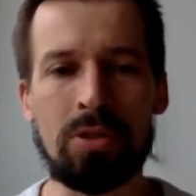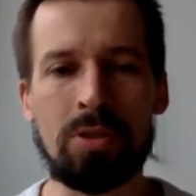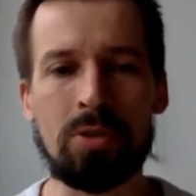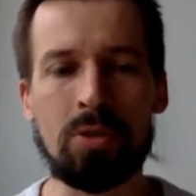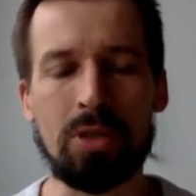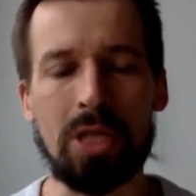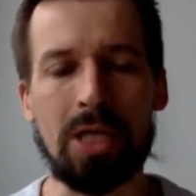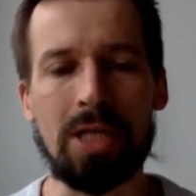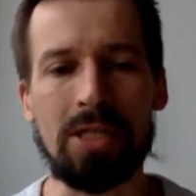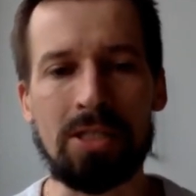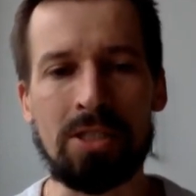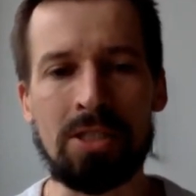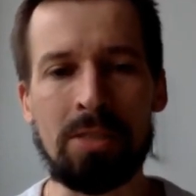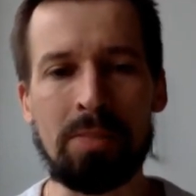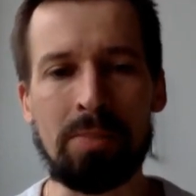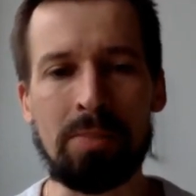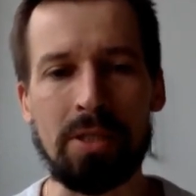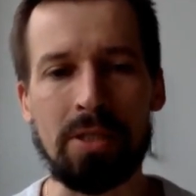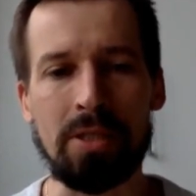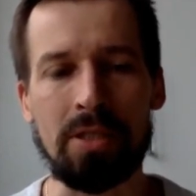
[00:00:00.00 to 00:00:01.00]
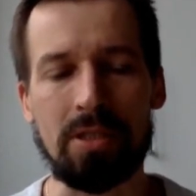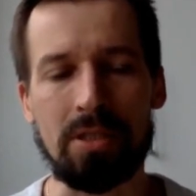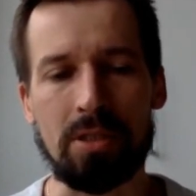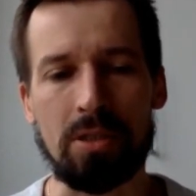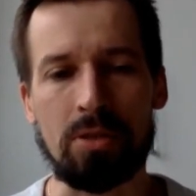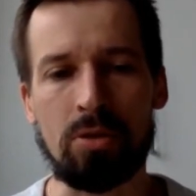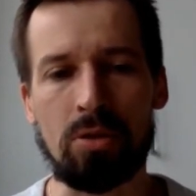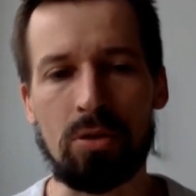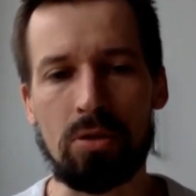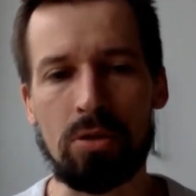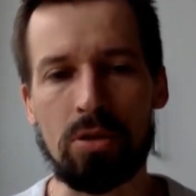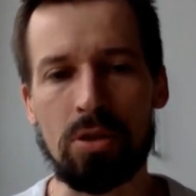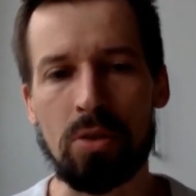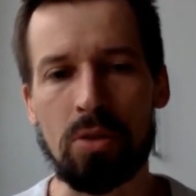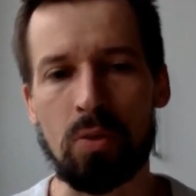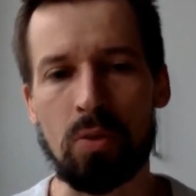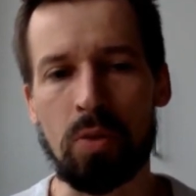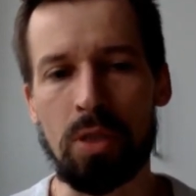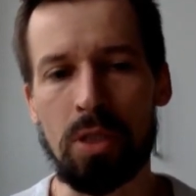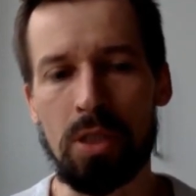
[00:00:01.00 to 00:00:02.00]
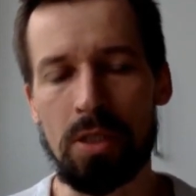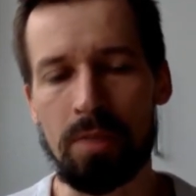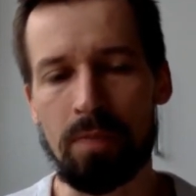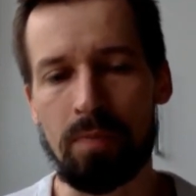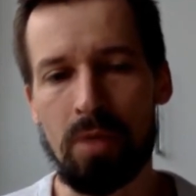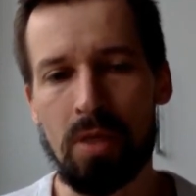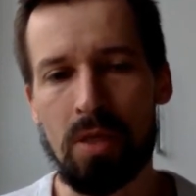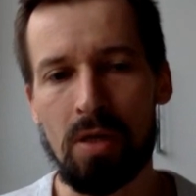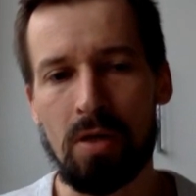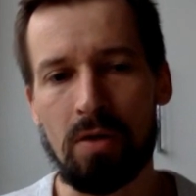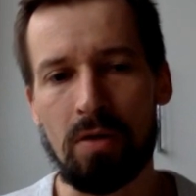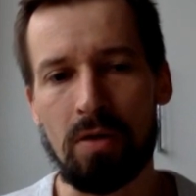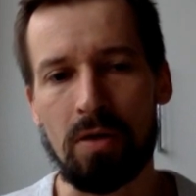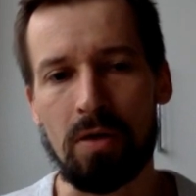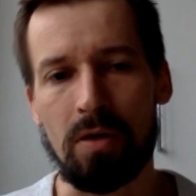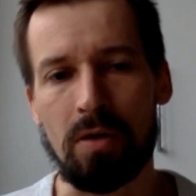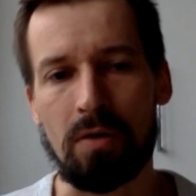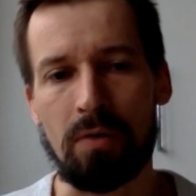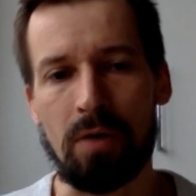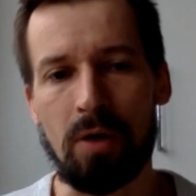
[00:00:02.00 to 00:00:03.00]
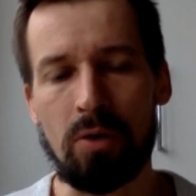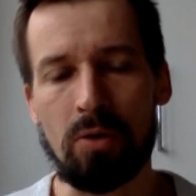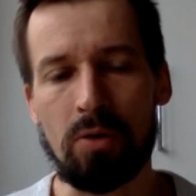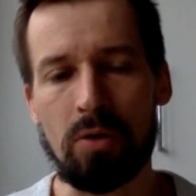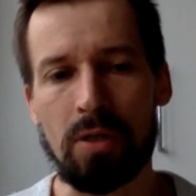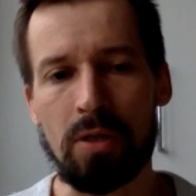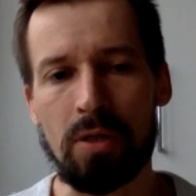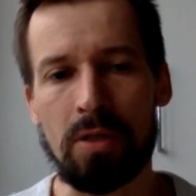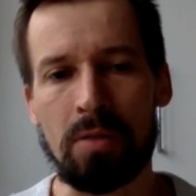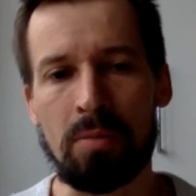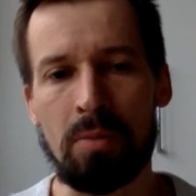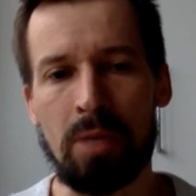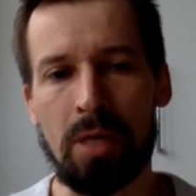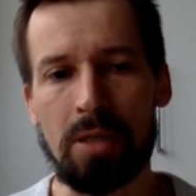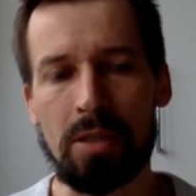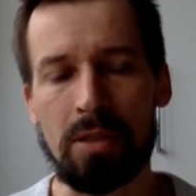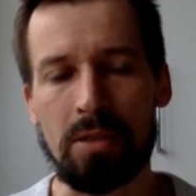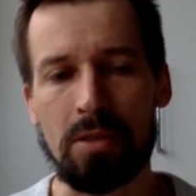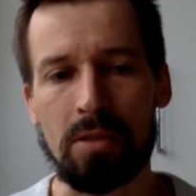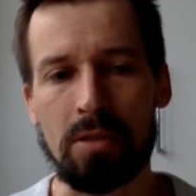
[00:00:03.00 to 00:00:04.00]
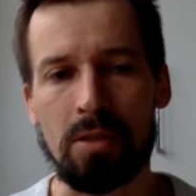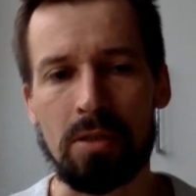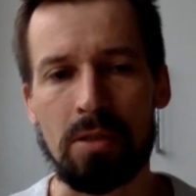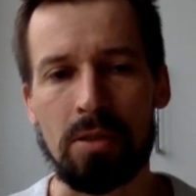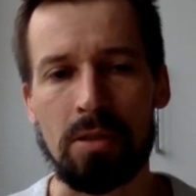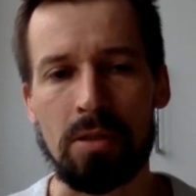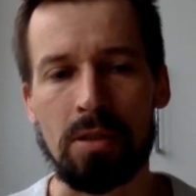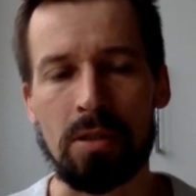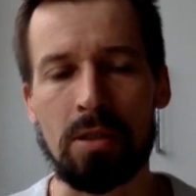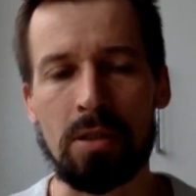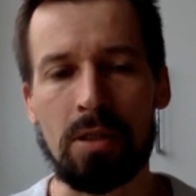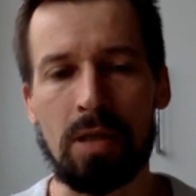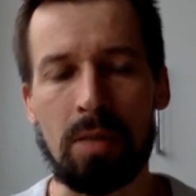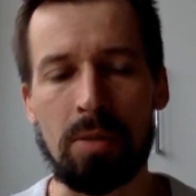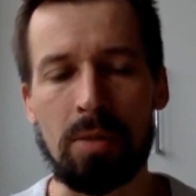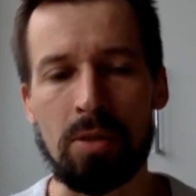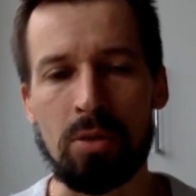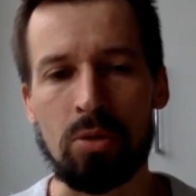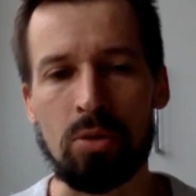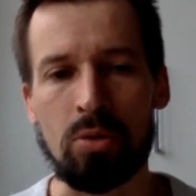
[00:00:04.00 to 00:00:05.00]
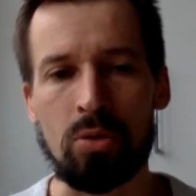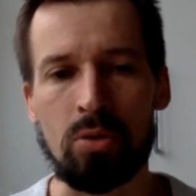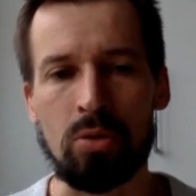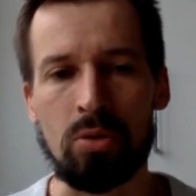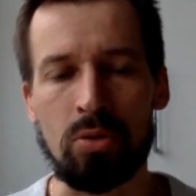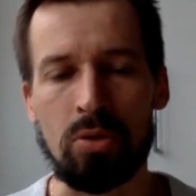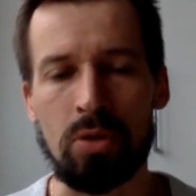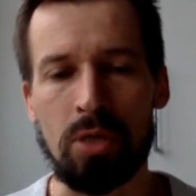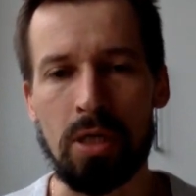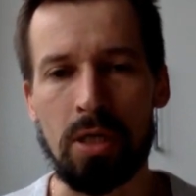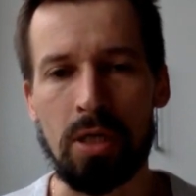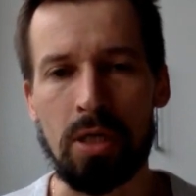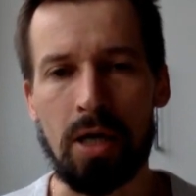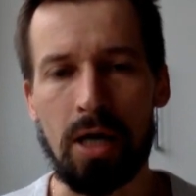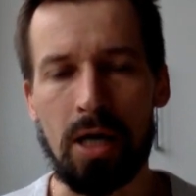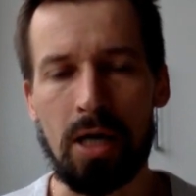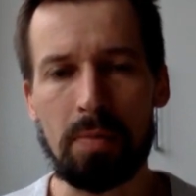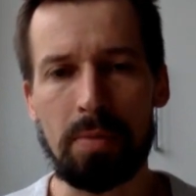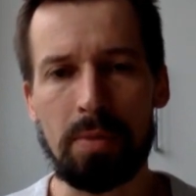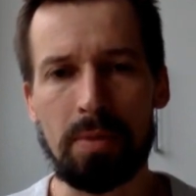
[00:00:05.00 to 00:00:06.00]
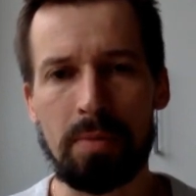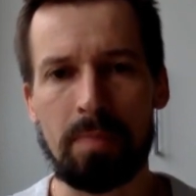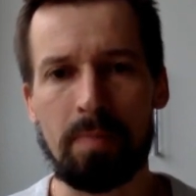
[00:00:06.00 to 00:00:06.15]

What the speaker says: study deeply this technology, we found that the market coming to the hype,